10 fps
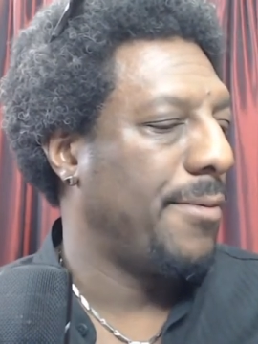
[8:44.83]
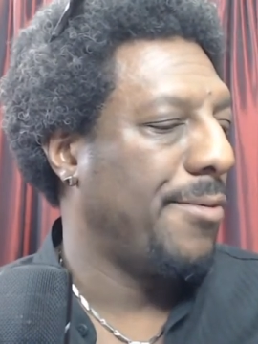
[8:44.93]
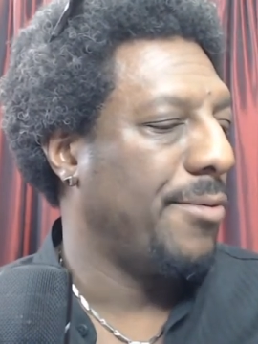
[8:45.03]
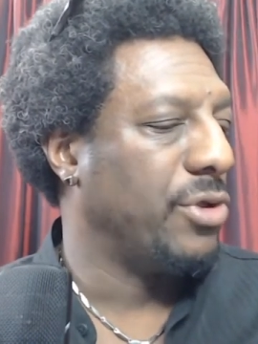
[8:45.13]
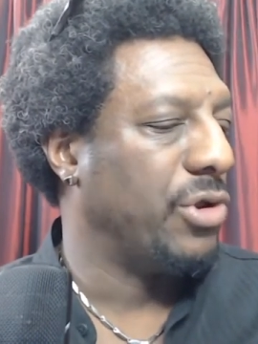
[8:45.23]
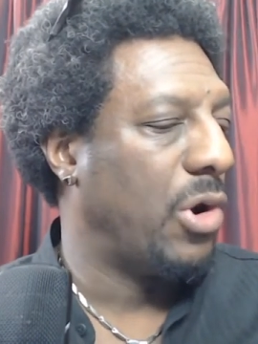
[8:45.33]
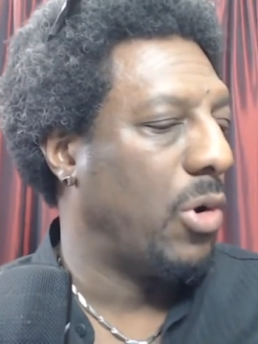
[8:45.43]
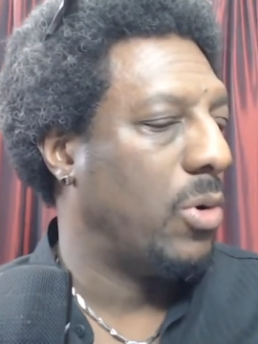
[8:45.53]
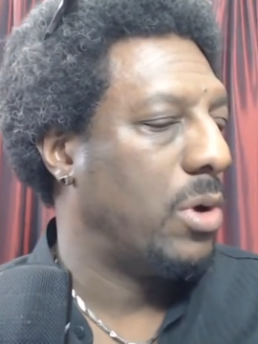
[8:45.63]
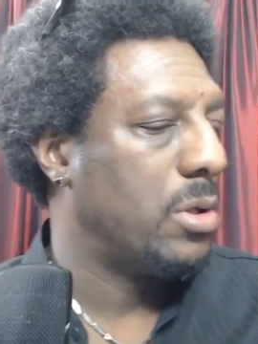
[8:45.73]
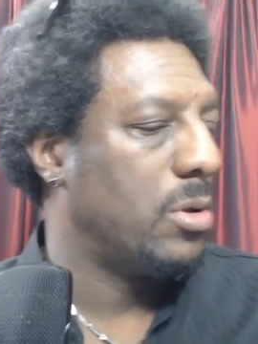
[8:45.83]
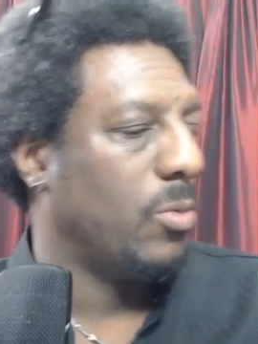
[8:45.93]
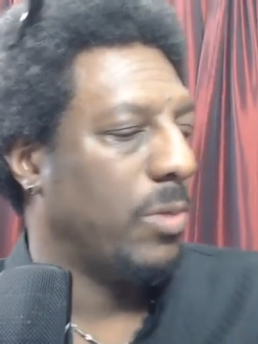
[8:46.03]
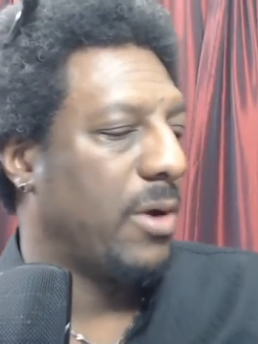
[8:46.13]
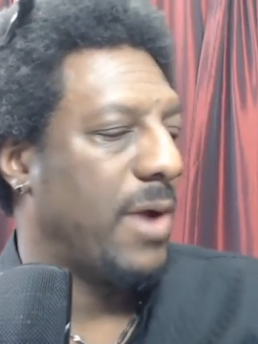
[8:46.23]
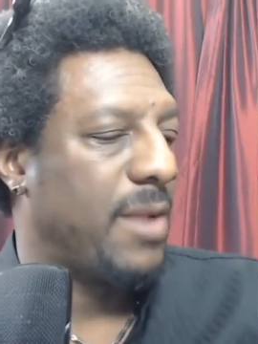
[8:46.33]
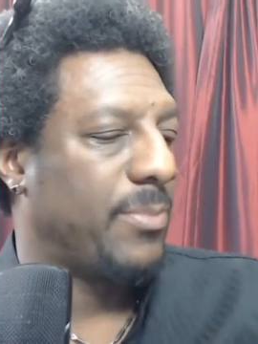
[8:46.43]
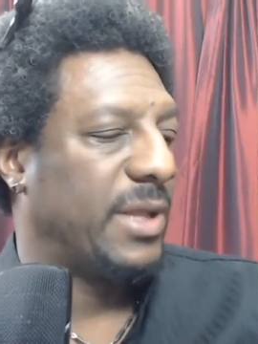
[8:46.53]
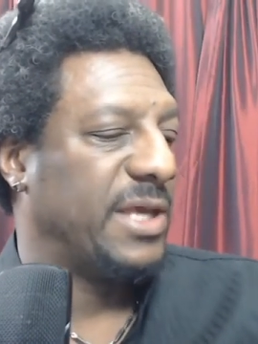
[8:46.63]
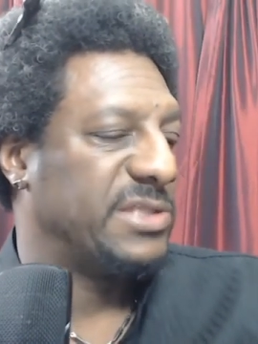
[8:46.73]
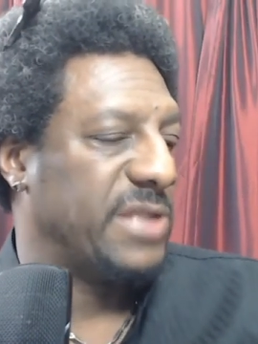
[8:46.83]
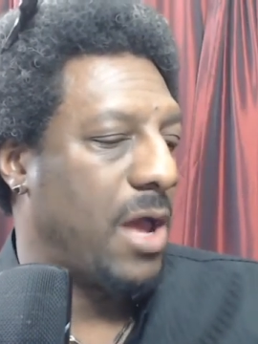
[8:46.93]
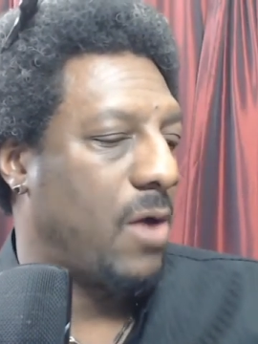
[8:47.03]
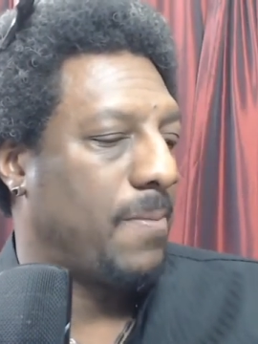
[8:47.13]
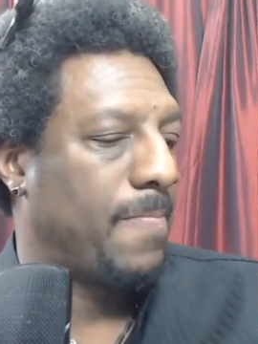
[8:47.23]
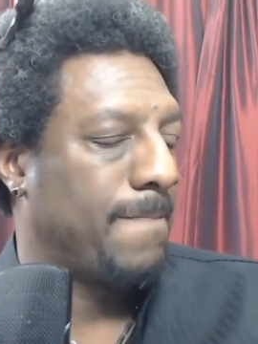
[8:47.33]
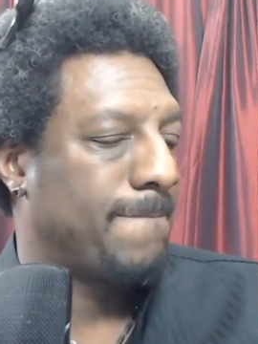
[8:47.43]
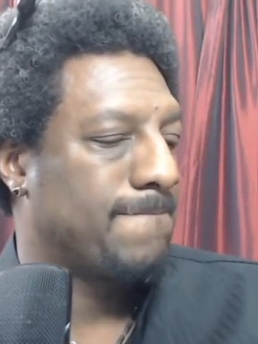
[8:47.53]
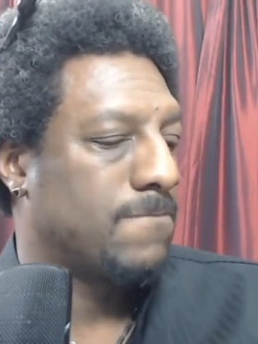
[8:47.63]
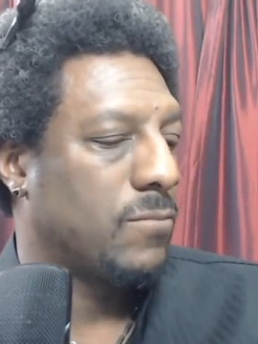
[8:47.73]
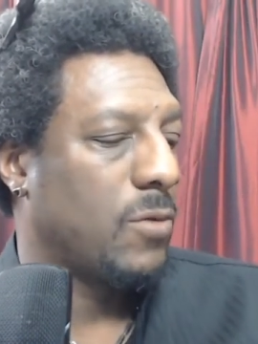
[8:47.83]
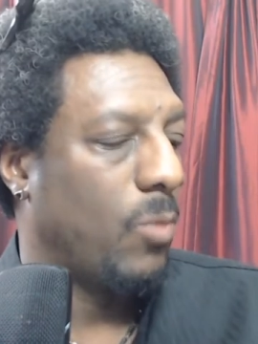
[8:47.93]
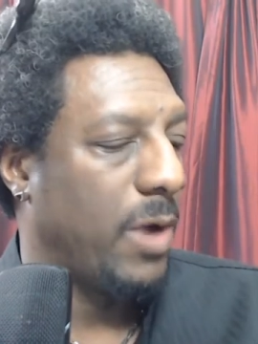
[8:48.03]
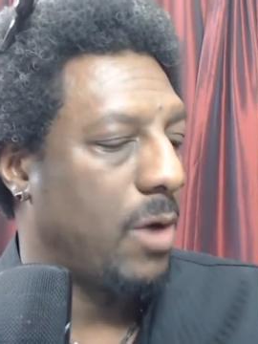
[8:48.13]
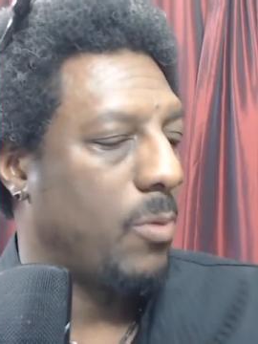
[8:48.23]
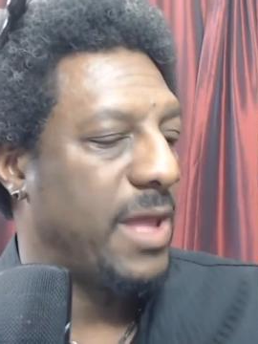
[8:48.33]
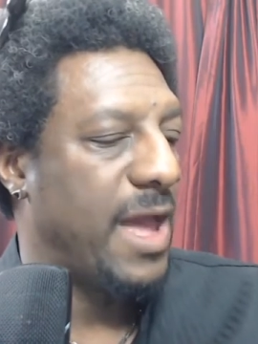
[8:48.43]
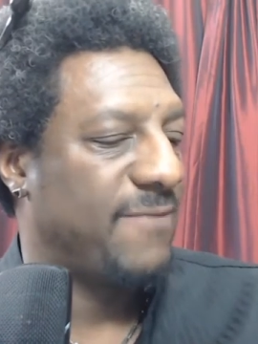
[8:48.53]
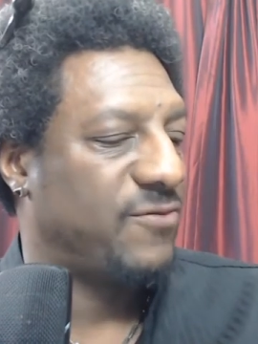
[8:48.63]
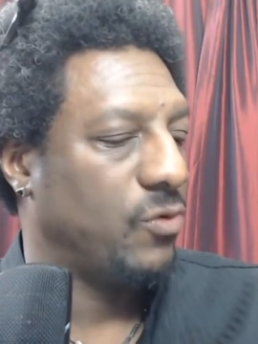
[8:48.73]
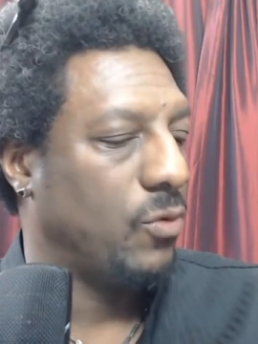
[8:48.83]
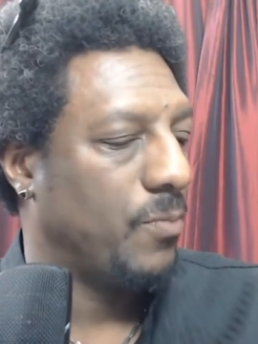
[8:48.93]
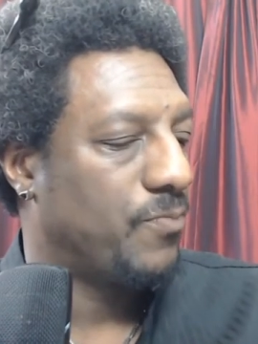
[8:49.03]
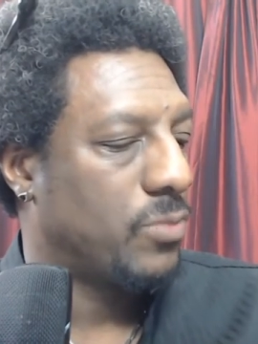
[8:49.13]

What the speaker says: You know, we're at a place now where we have to